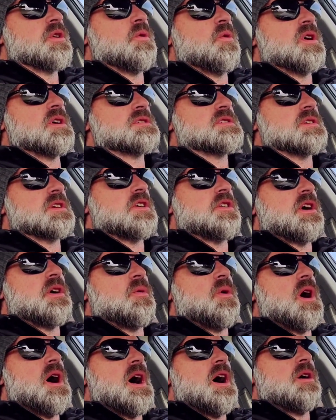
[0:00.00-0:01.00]
once in a great
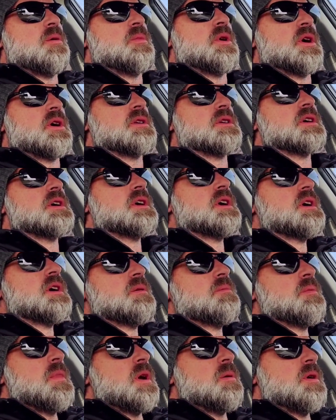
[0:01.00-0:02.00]
while, but
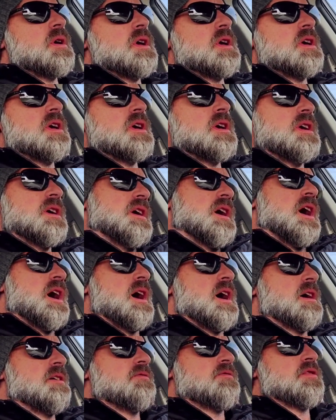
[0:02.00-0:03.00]
maybe
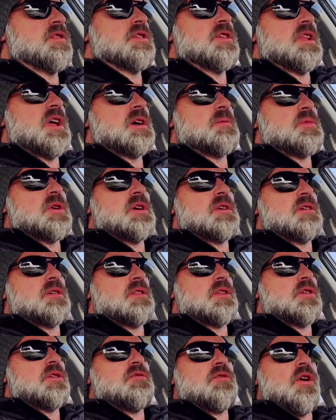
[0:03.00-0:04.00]
I feel like being a
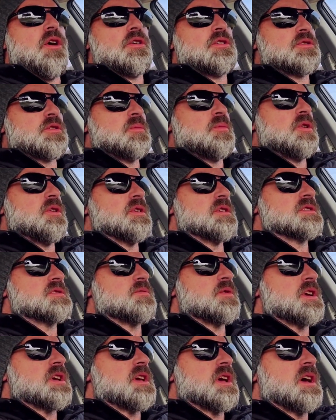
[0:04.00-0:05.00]
little vulnerable this
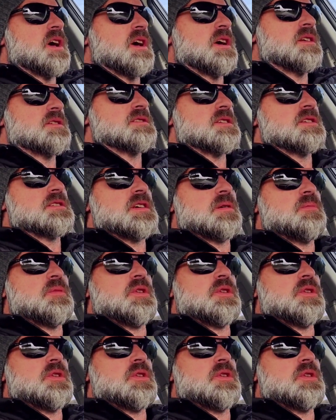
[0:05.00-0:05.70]
weekend since I'm